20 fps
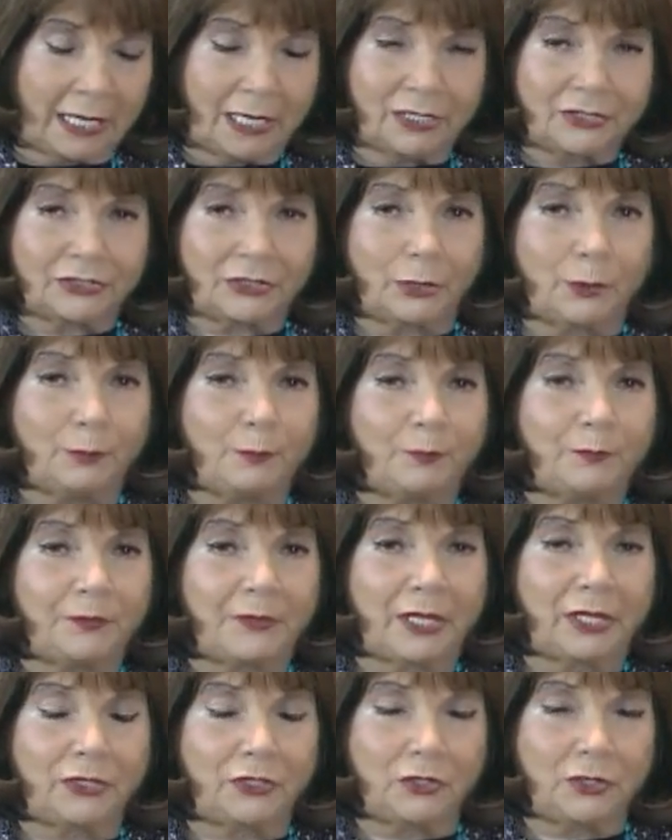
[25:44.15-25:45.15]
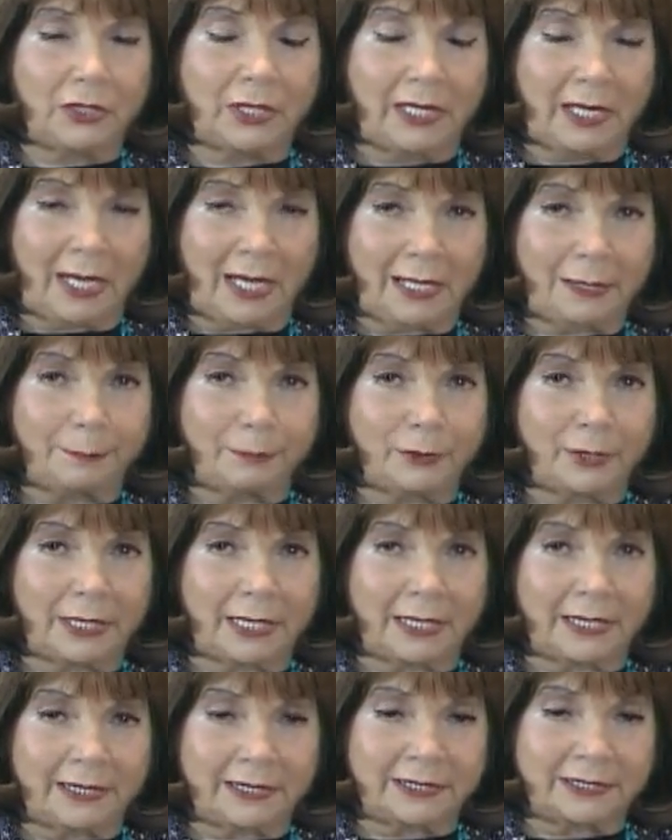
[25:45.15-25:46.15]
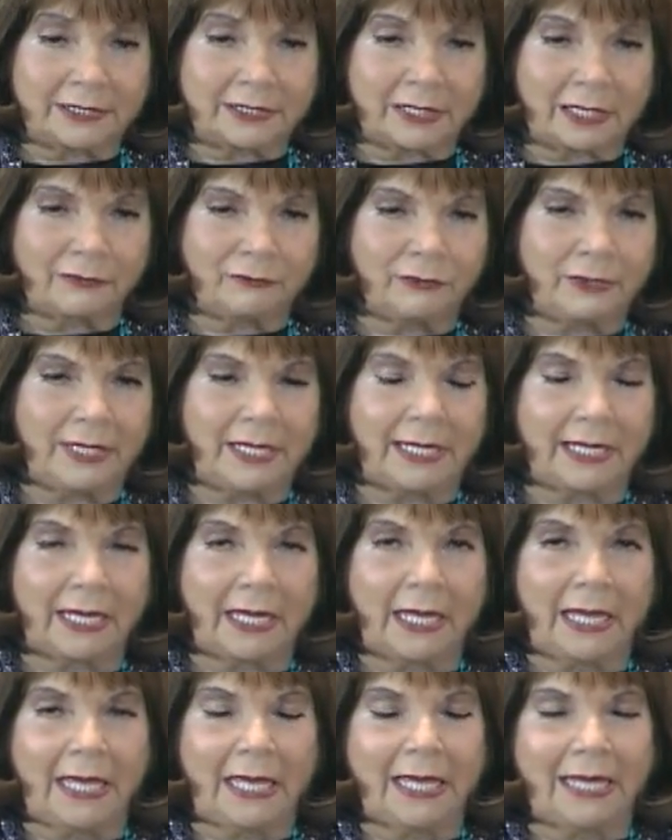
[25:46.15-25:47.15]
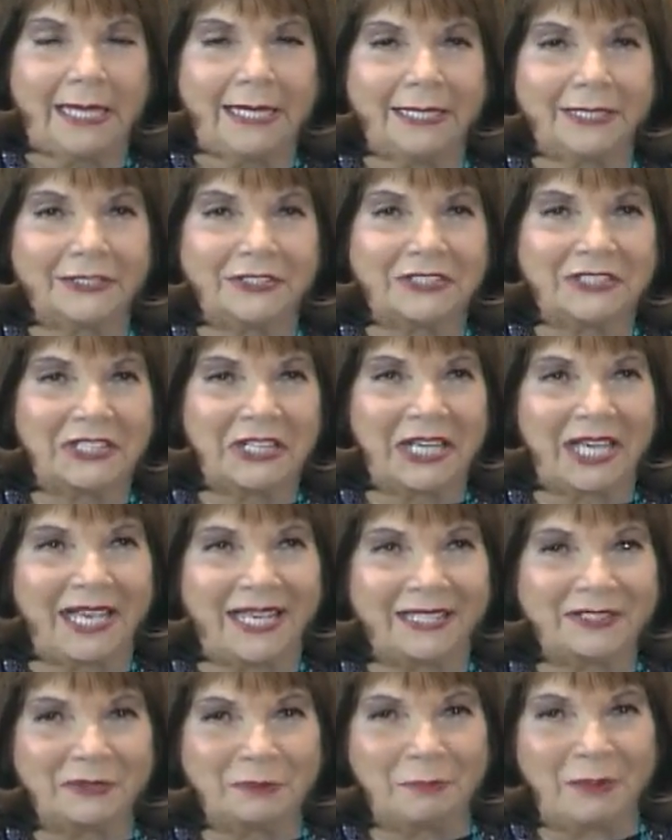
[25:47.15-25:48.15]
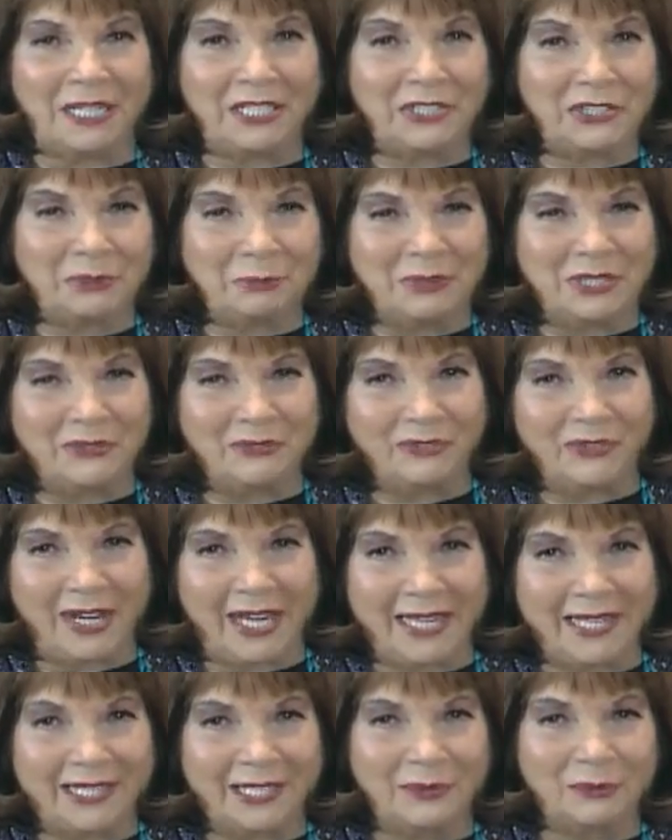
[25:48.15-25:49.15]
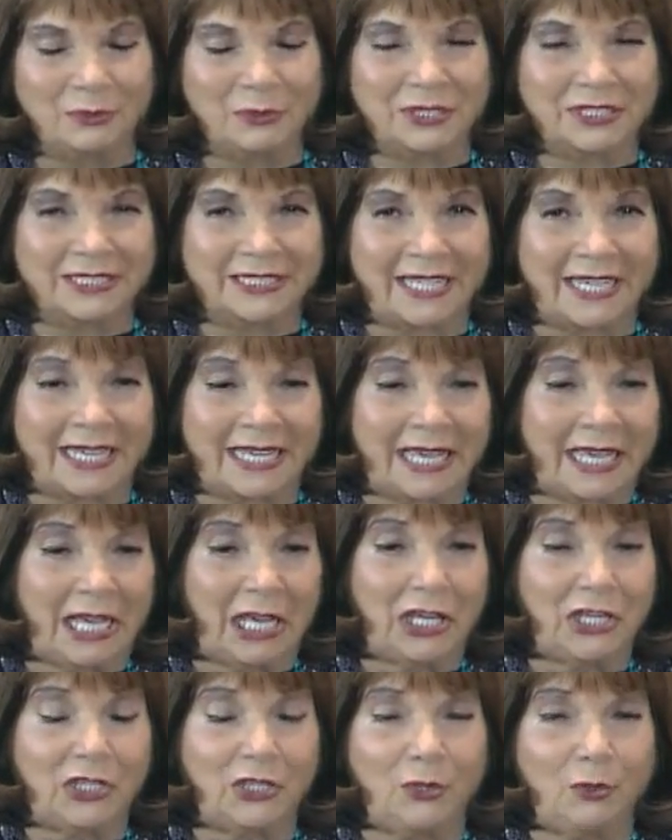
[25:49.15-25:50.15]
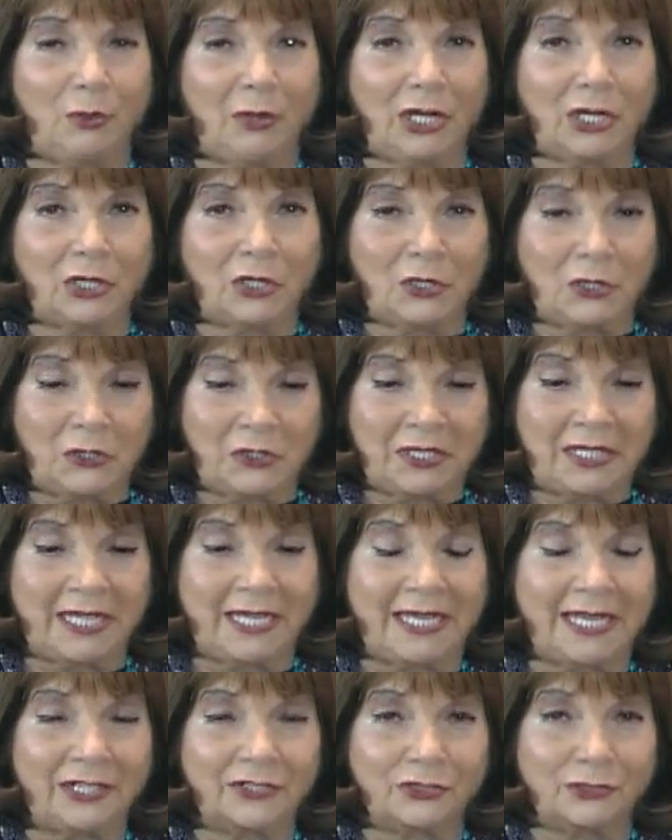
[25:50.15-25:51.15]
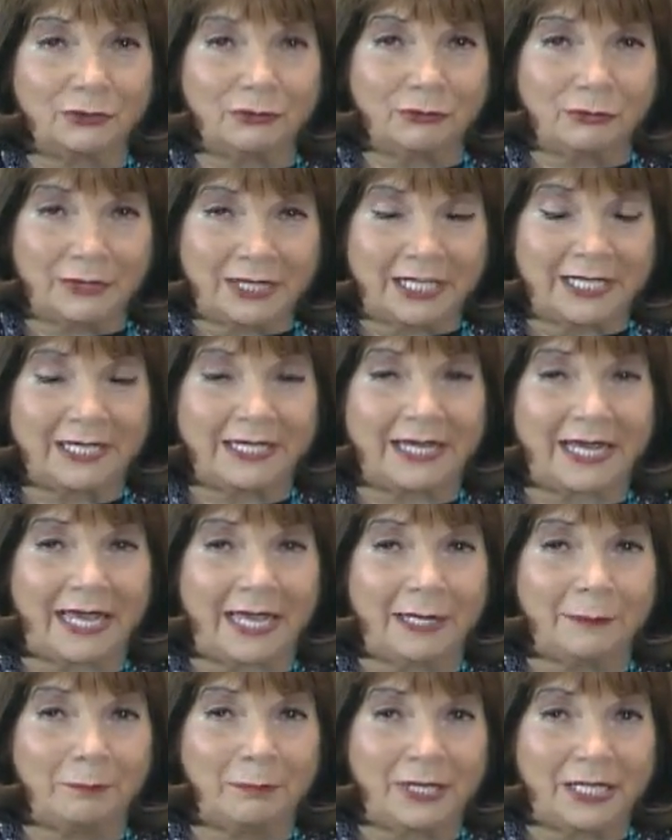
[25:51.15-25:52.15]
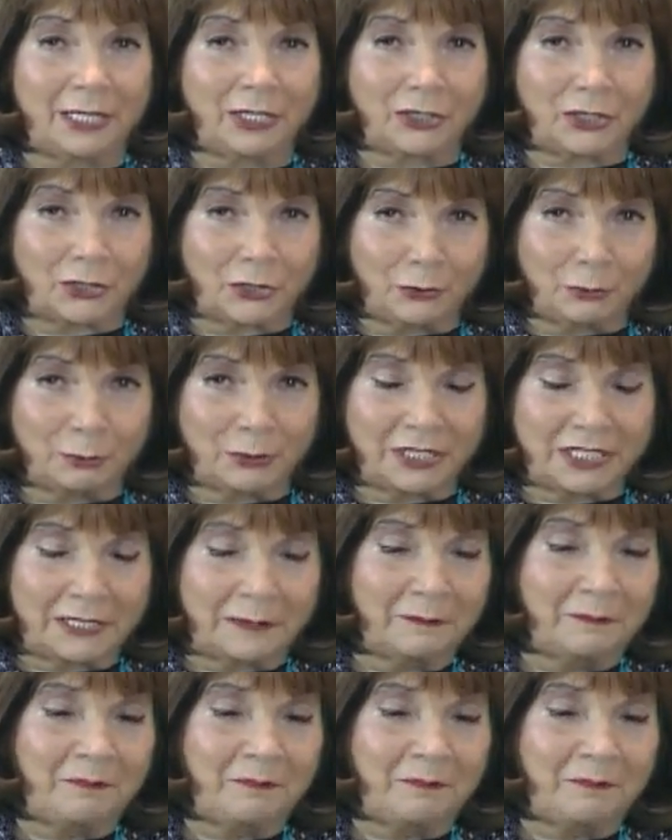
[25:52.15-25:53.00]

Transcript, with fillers: So your library is really, it's as Benjamin Franklin would say, you are learning to read and be a human.